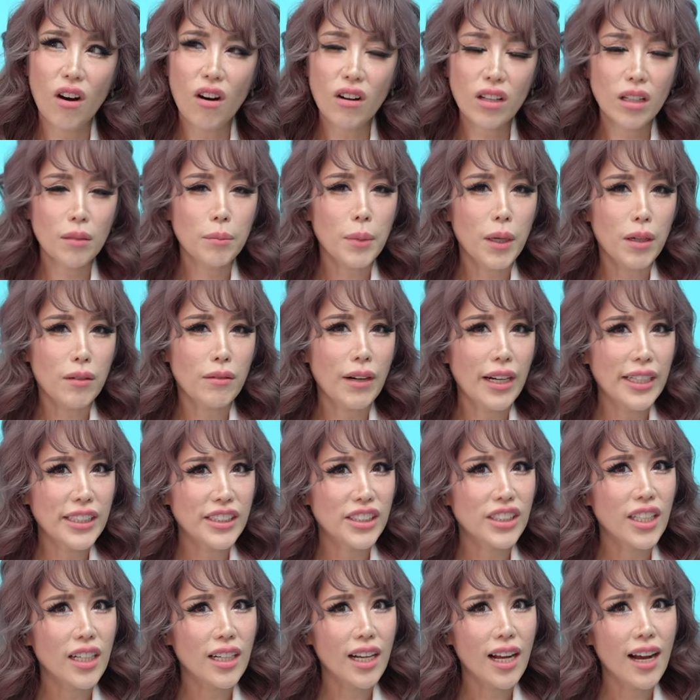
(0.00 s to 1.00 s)
all about
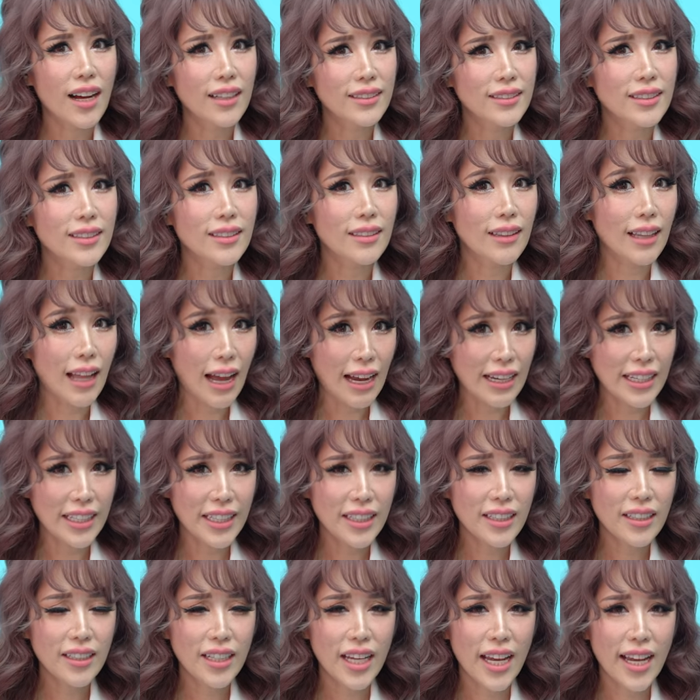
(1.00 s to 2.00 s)
Raeesah Khan's
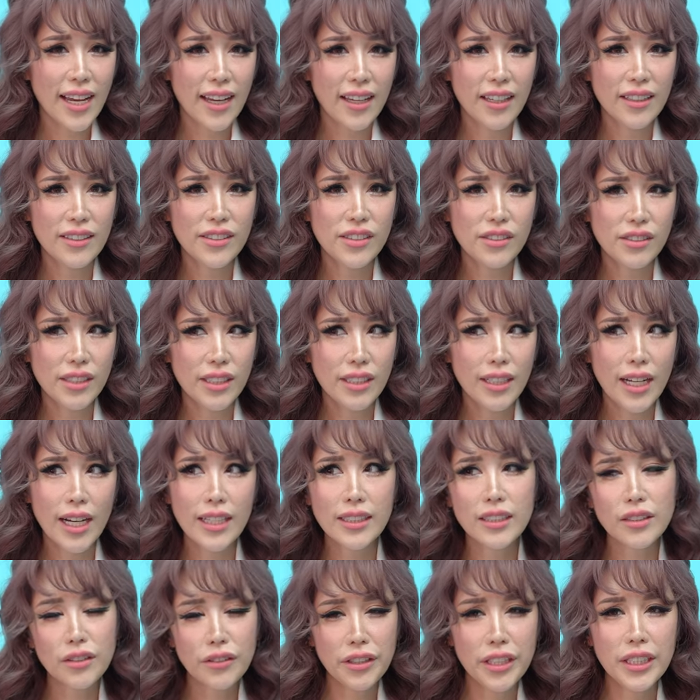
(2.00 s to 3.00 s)
lying and it
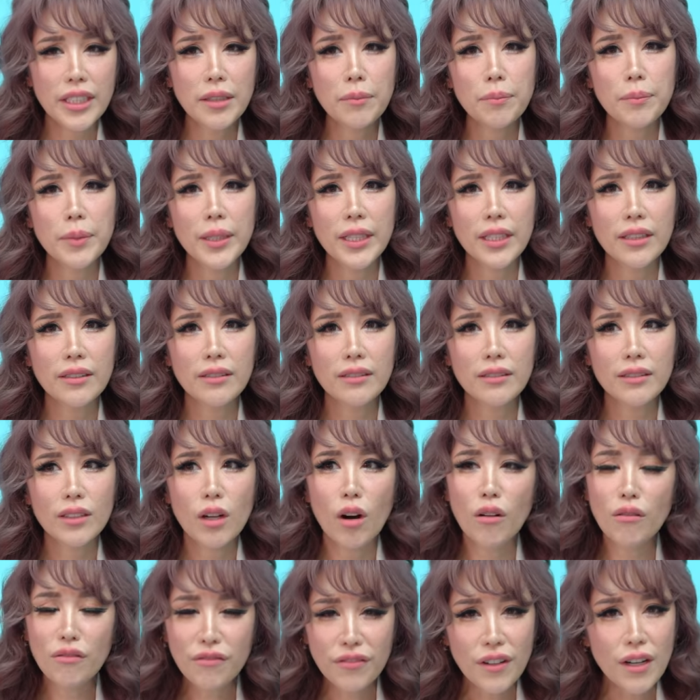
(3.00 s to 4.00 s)
has already been
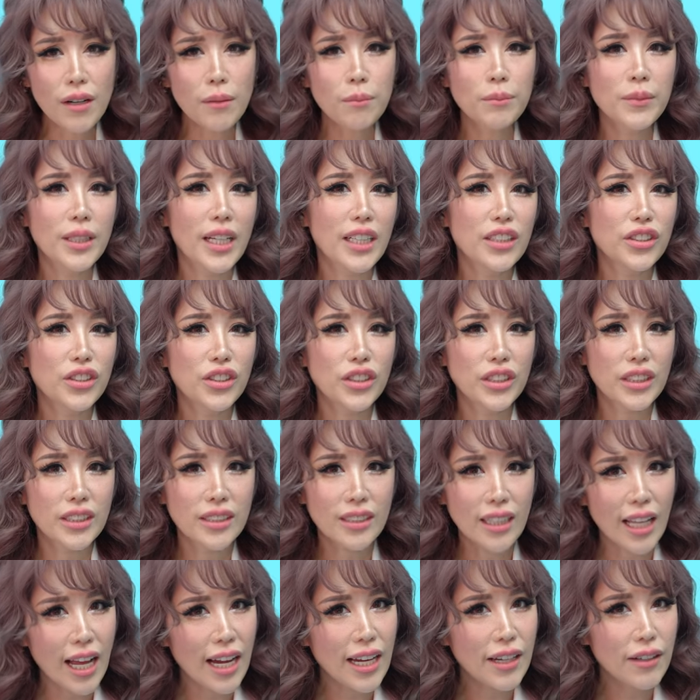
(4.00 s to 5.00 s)
confirmed that
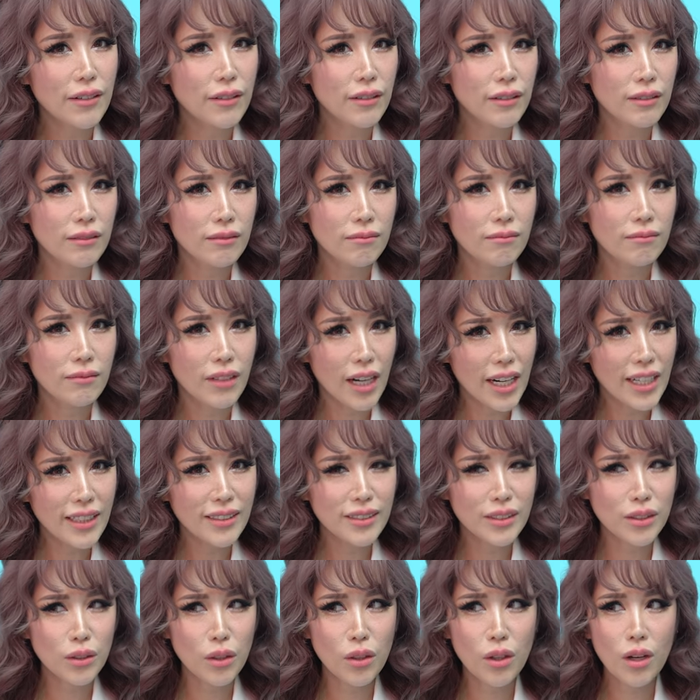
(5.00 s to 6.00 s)
she's lying,
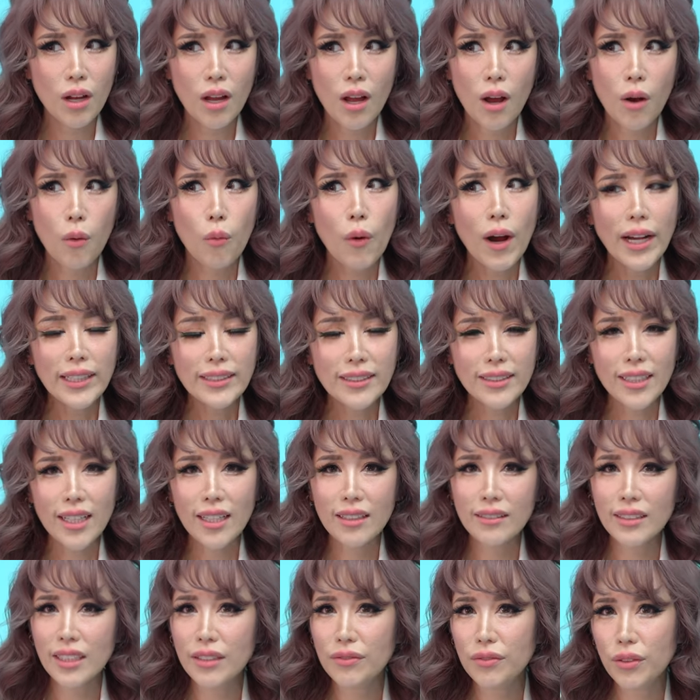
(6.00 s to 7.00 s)
right? So why is there
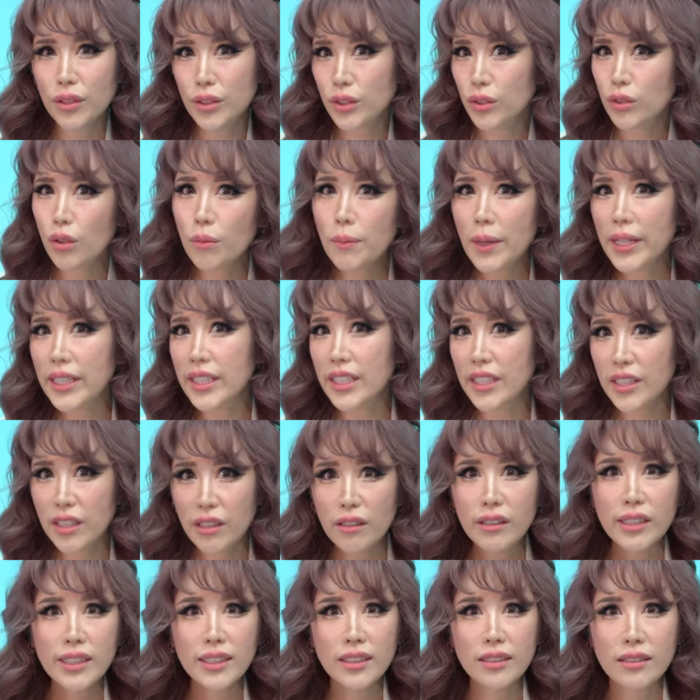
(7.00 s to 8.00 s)
a need for so many
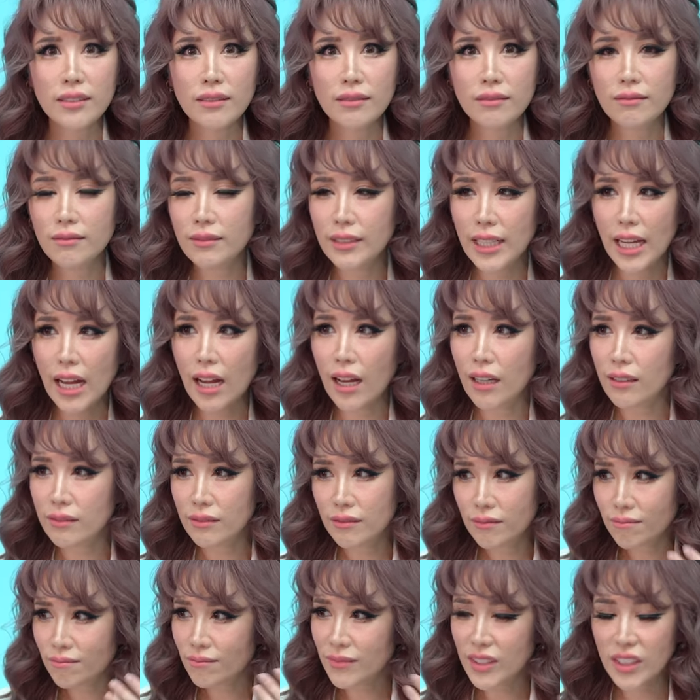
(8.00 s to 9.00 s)
hearings that are
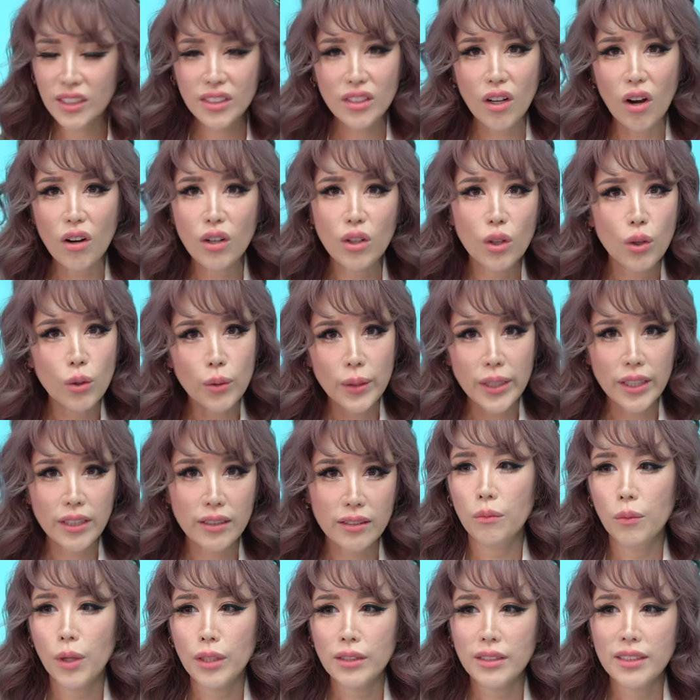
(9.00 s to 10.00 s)
just ongoing.
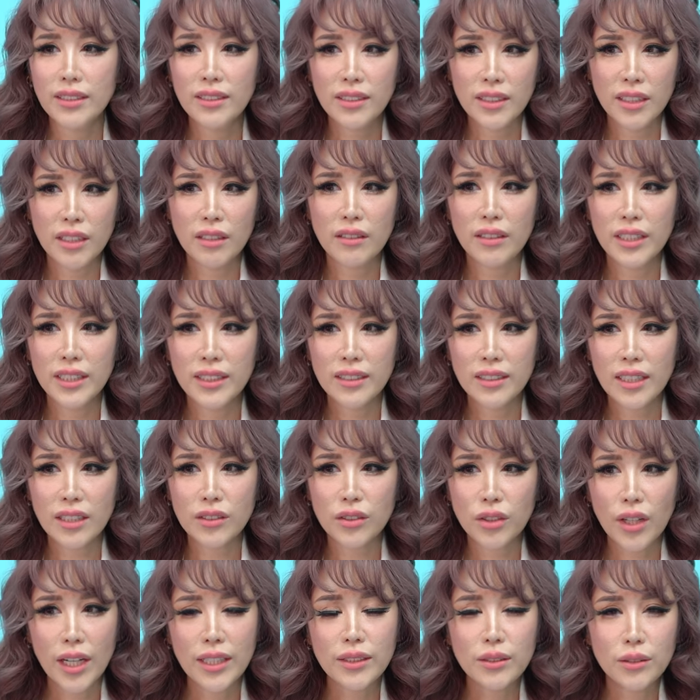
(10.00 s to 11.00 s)
What these hearings are
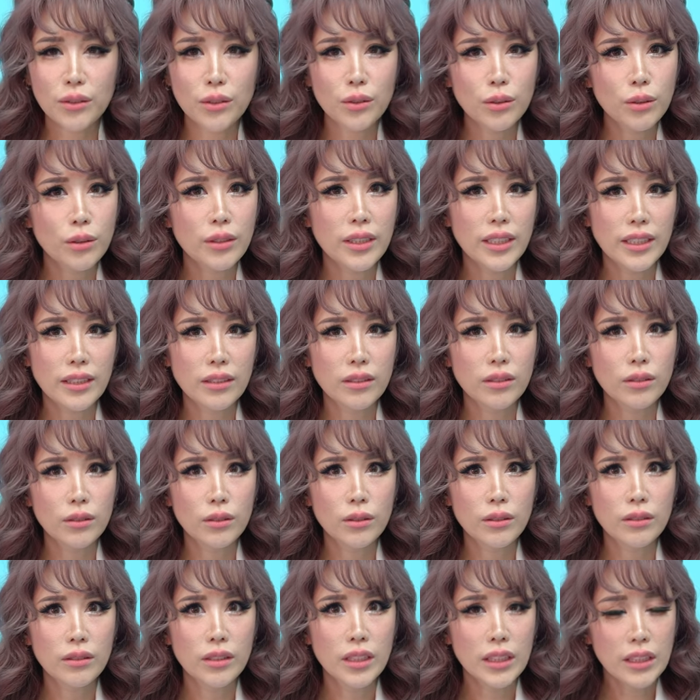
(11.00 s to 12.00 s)
trying to do is to
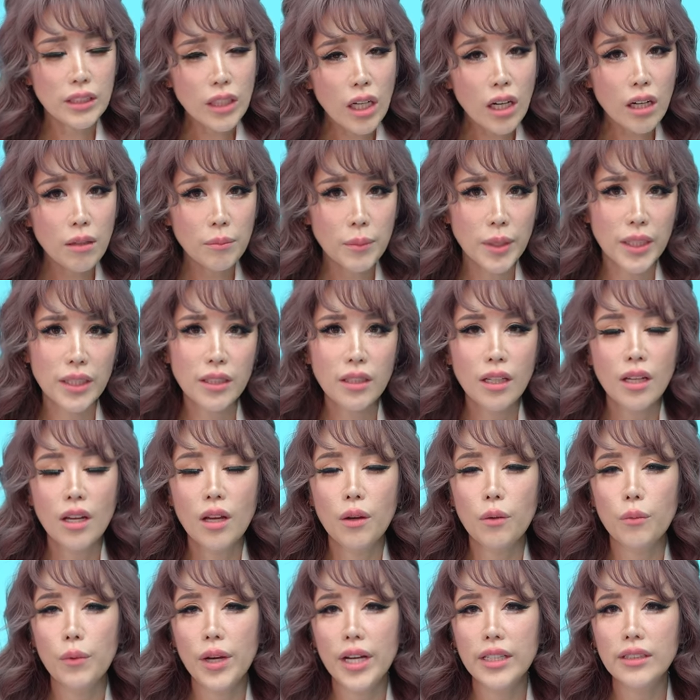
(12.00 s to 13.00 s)
determine
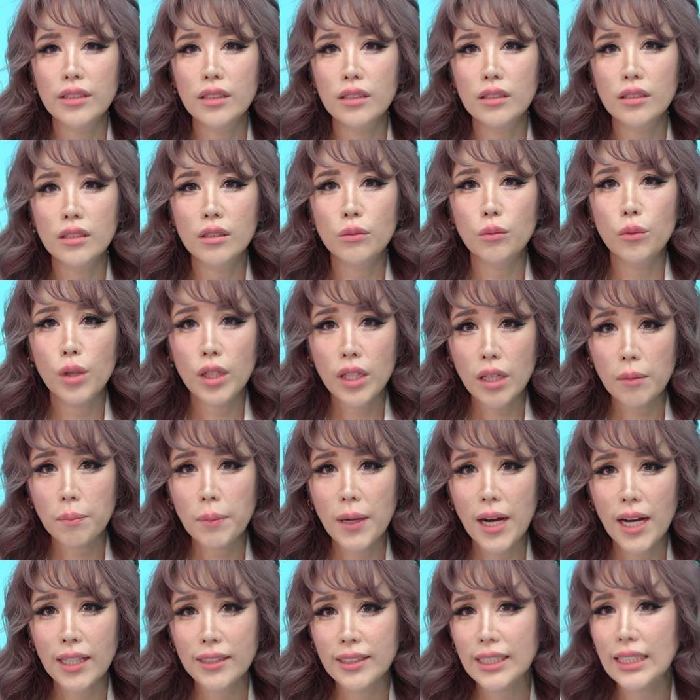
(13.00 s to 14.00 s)
whether the worker
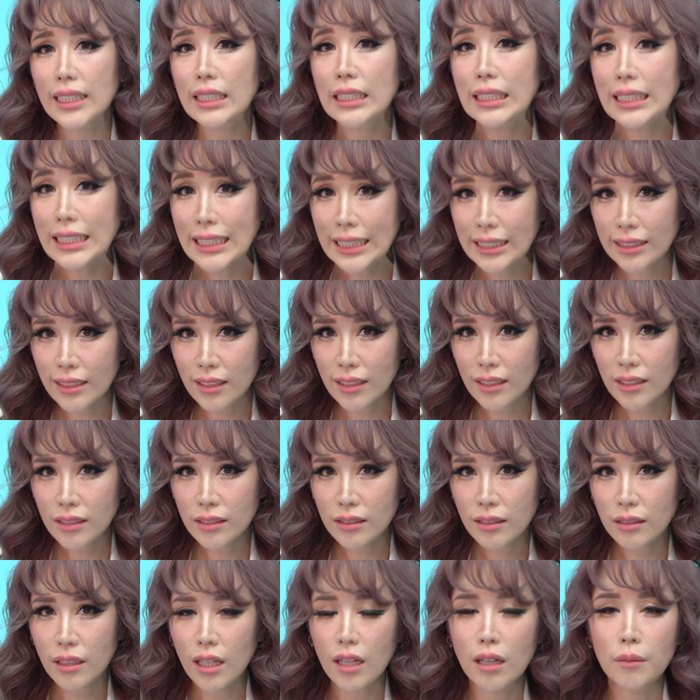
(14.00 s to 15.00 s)
party leaders,
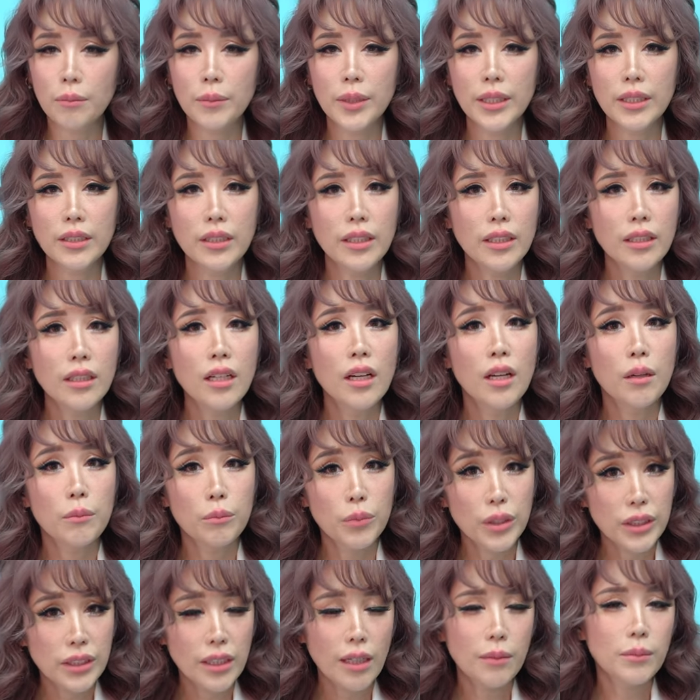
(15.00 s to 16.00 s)
uh, meaning
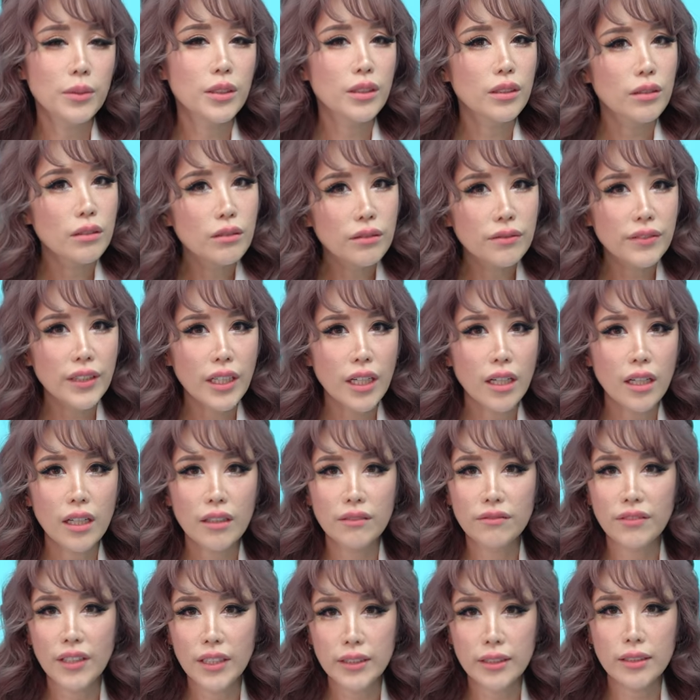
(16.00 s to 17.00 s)
Pritam Sylvia
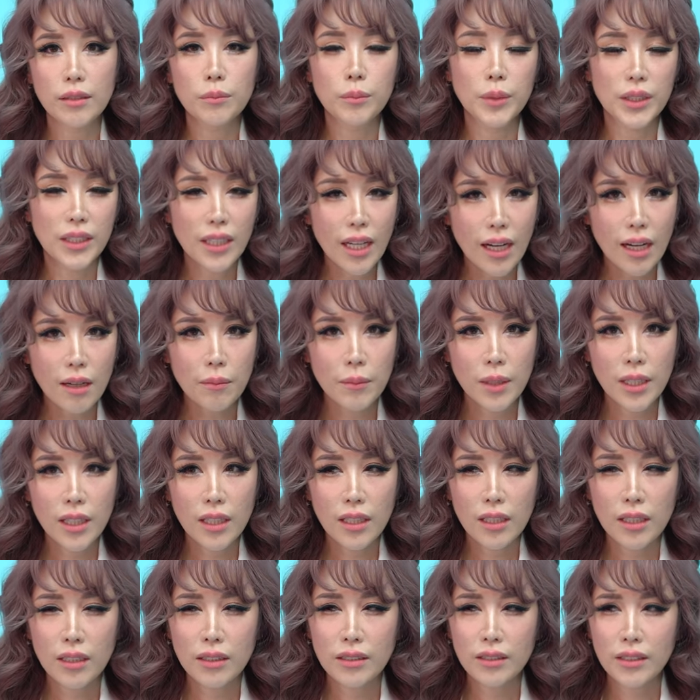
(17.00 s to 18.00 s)
and Faisal Manap,
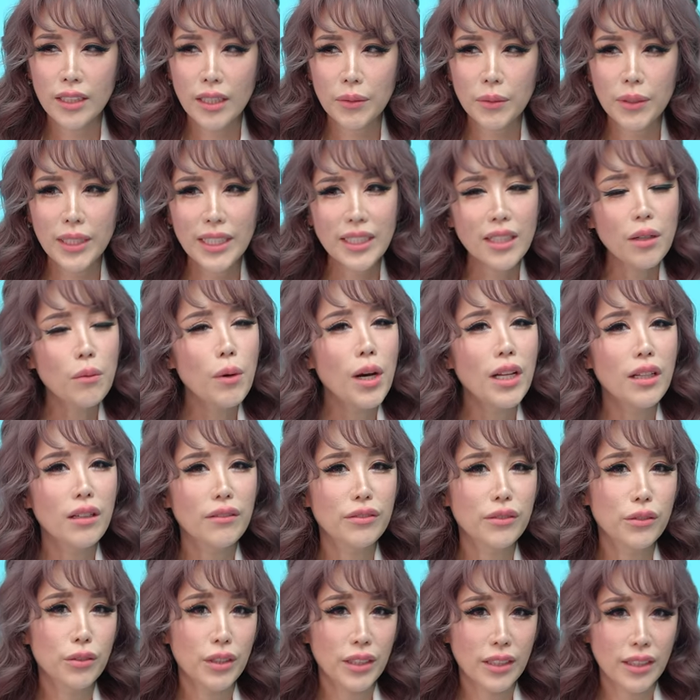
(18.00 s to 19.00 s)
they were either one of
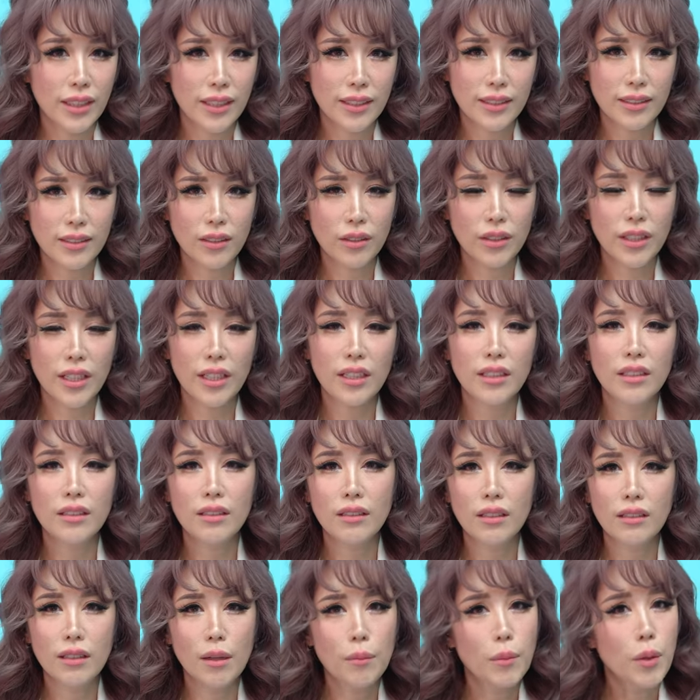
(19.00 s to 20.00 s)
three things, okay?
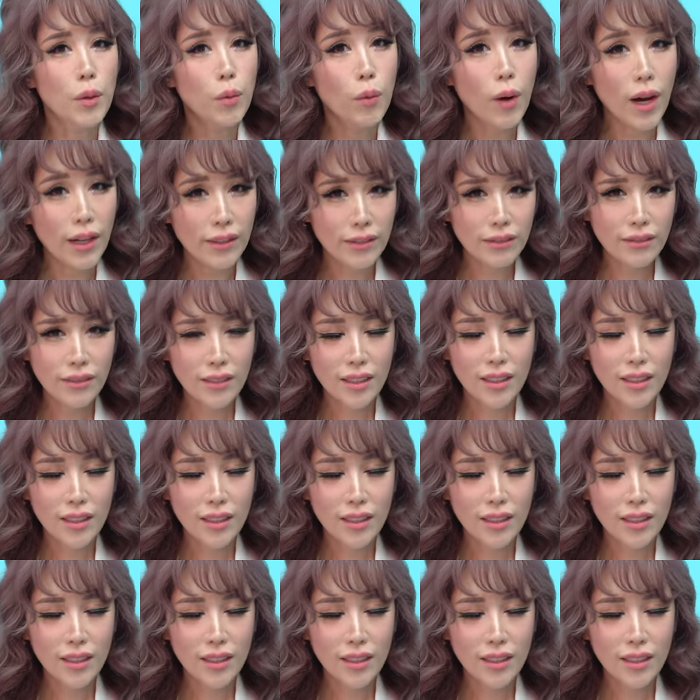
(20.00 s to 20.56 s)
Number one,